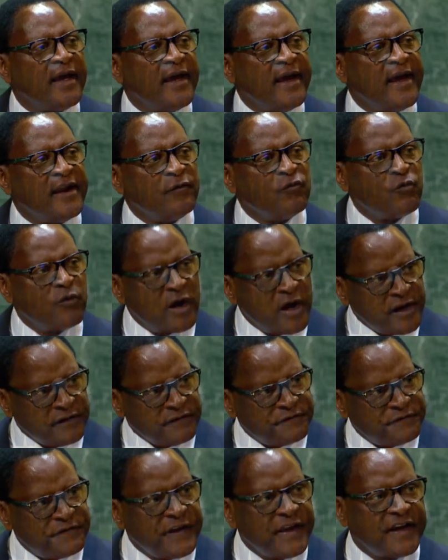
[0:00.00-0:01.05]
And
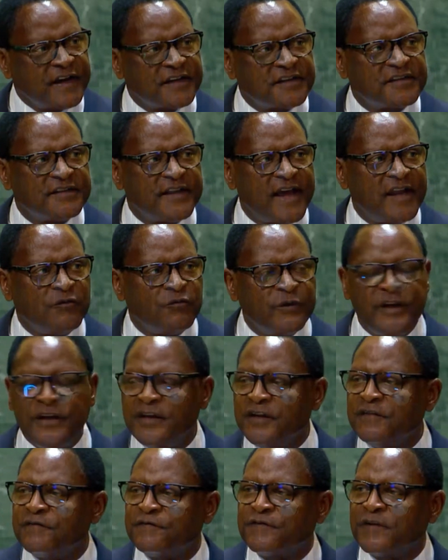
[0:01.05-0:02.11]
one fix that
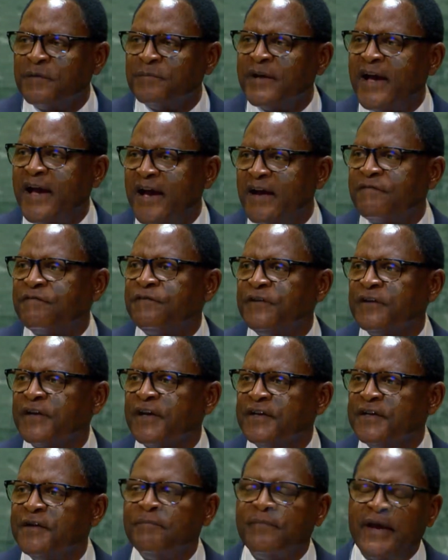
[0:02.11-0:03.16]
we from
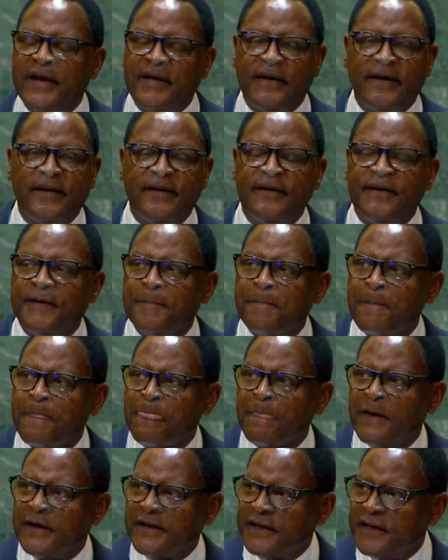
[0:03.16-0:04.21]
Africa demand
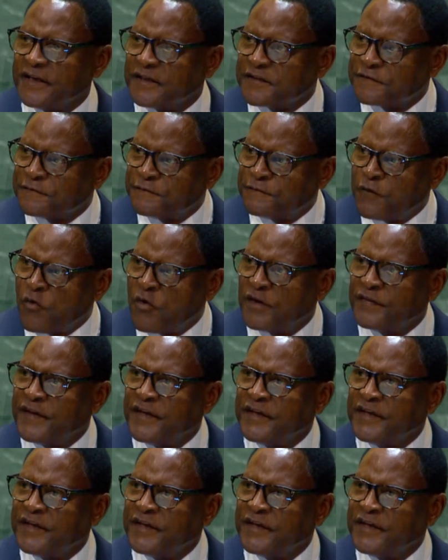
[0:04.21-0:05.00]
is for